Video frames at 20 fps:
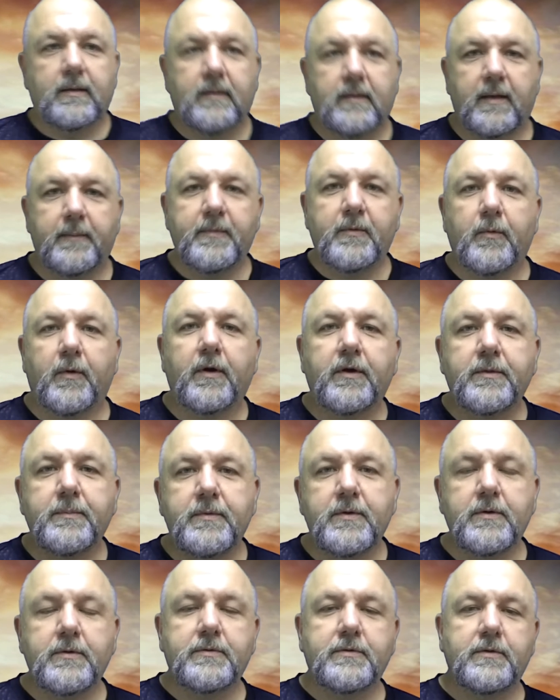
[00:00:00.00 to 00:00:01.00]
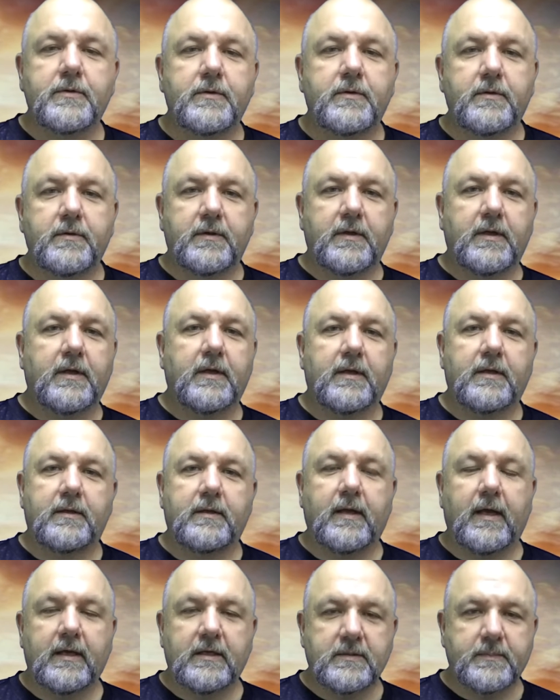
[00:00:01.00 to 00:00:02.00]
Let me welcome you to the
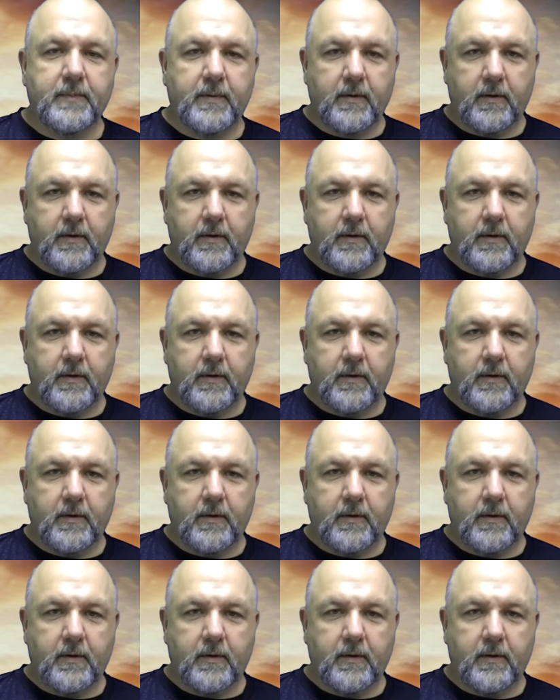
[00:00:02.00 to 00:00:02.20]
next